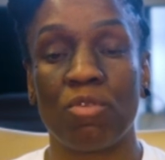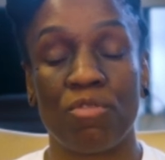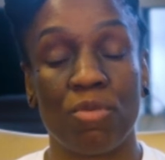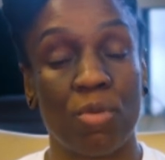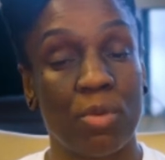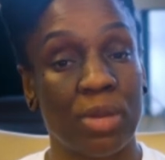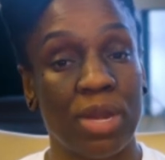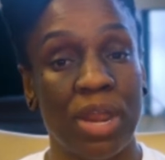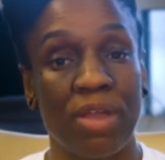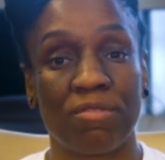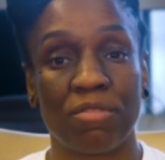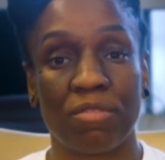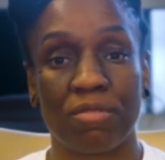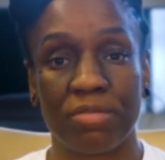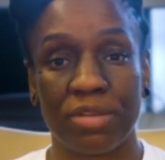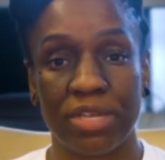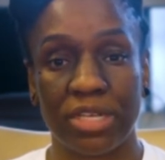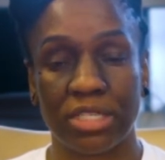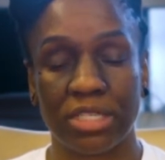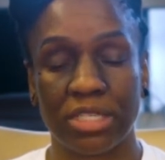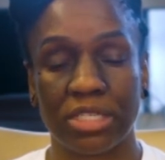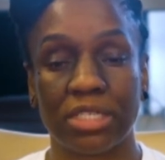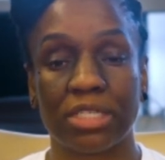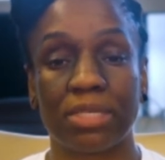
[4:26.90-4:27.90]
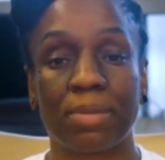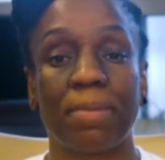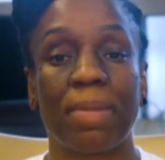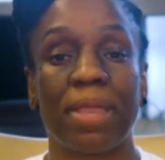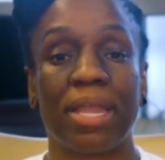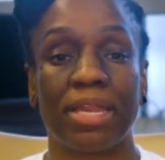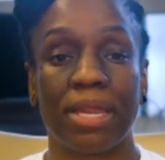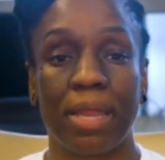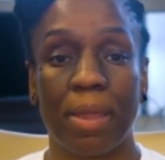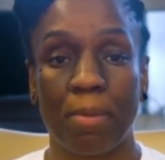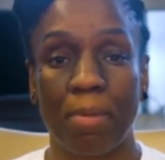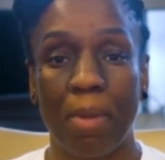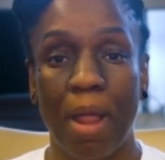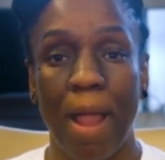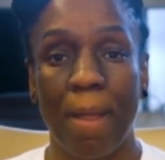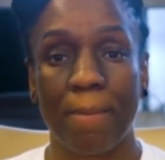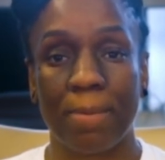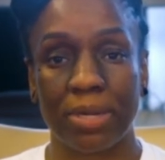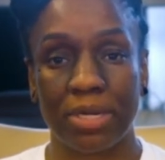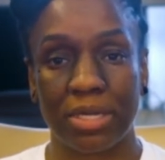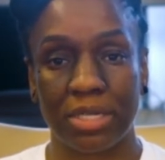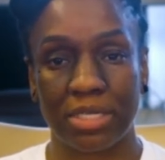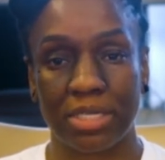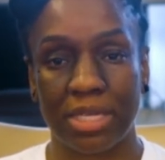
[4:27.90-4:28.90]
for whatever reason, to pay their
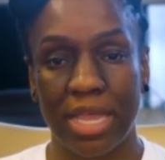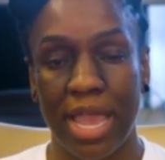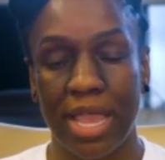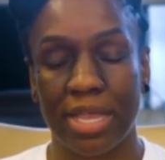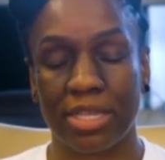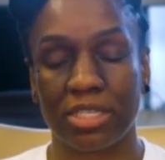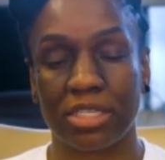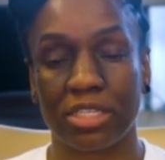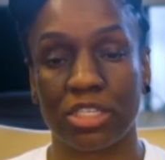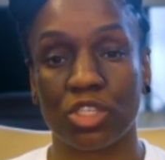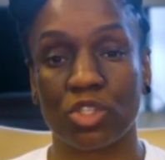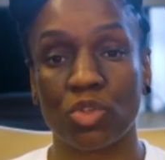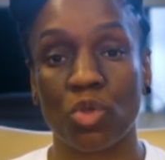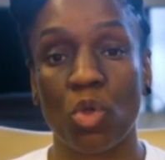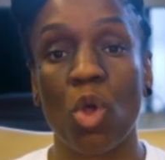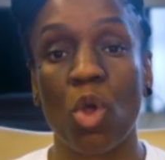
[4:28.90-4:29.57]
property taxes,